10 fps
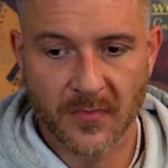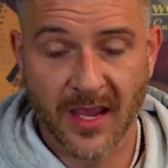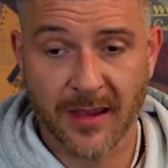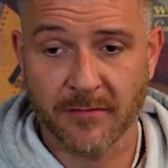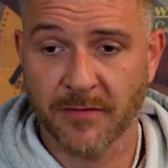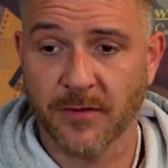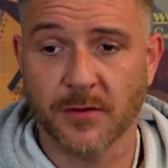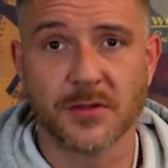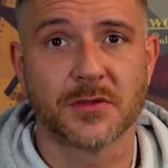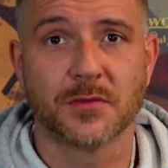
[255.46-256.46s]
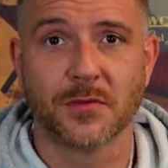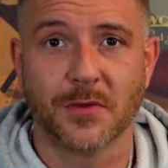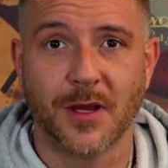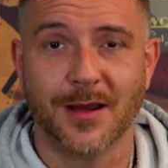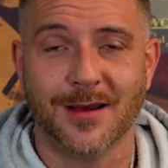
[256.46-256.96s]
at first
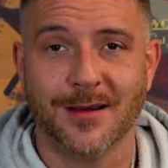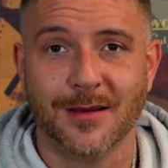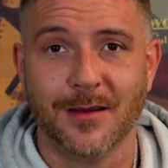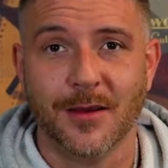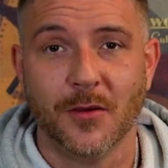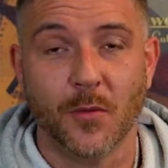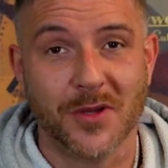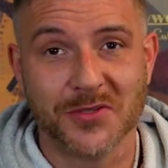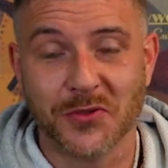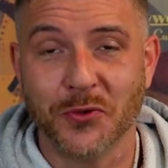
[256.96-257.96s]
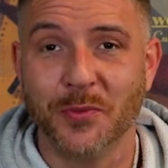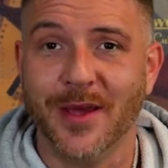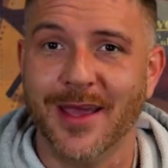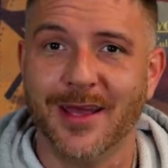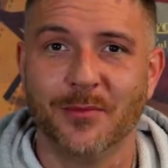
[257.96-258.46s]
wasn't too
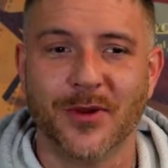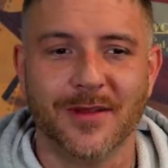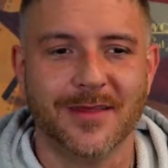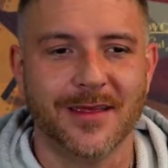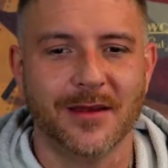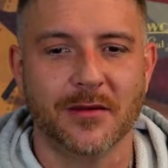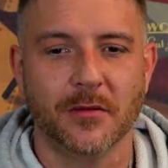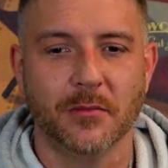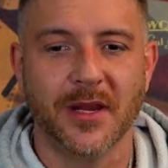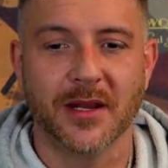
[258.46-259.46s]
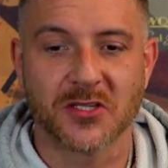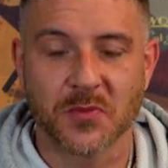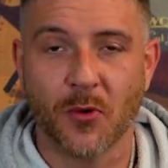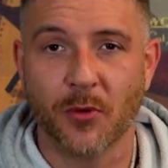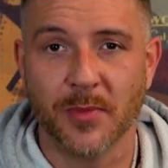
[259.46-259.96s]
bad, but then being a
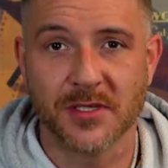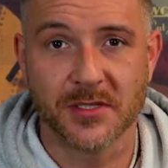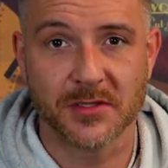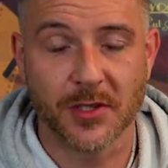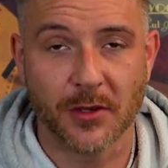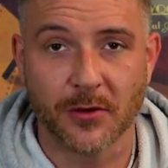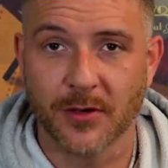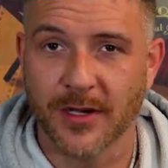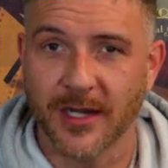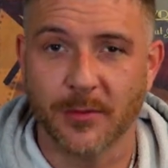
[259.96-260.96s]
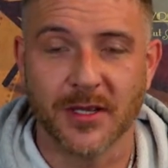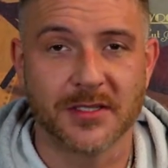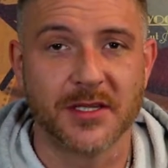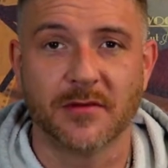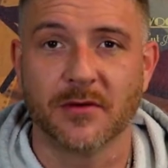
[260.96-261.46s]
small business owner, and anybody
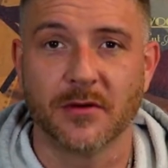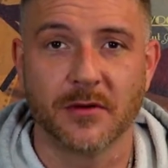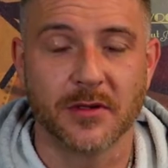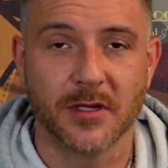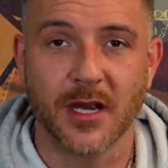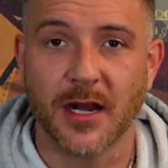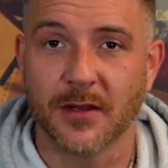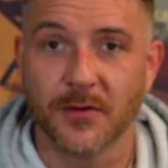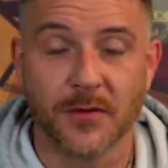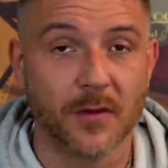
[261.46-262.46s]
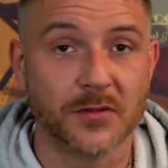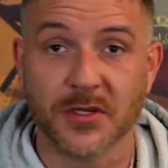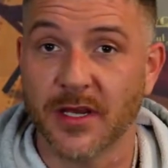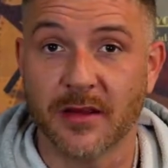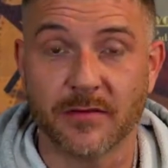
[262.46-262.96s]
that's ever got into those
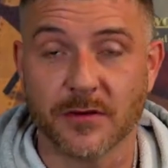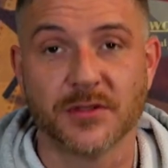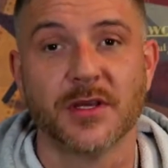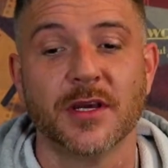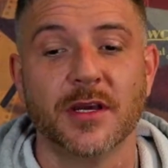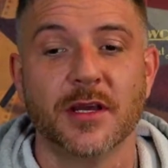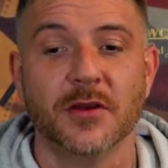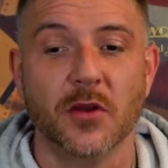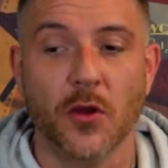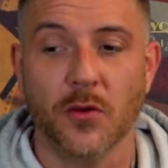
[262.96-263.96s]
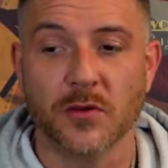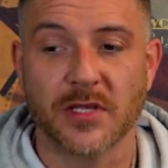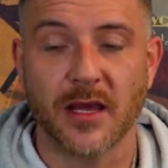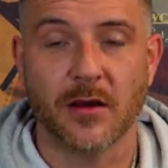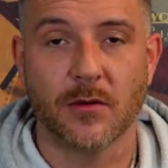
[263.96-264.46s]
endeavors knows
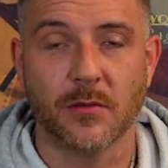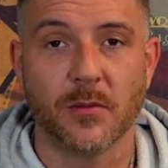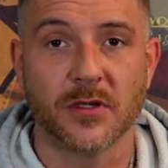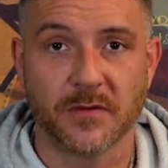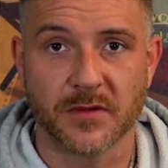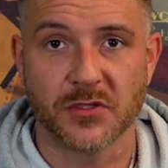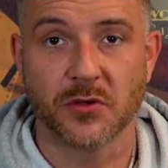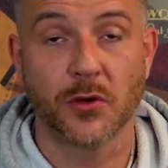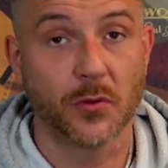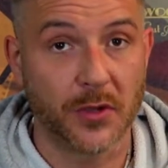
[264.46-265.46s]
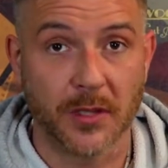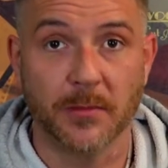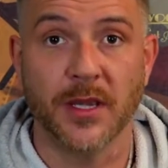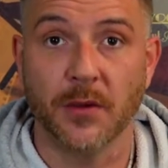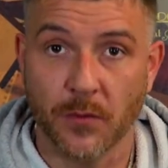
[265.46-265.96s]
how much of a struggle it
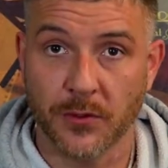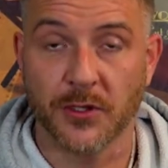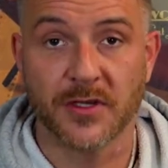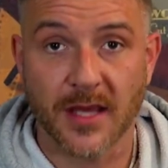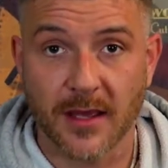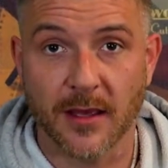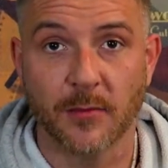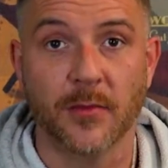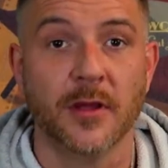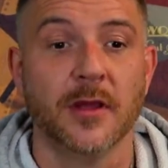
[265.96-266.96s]
can be on your time.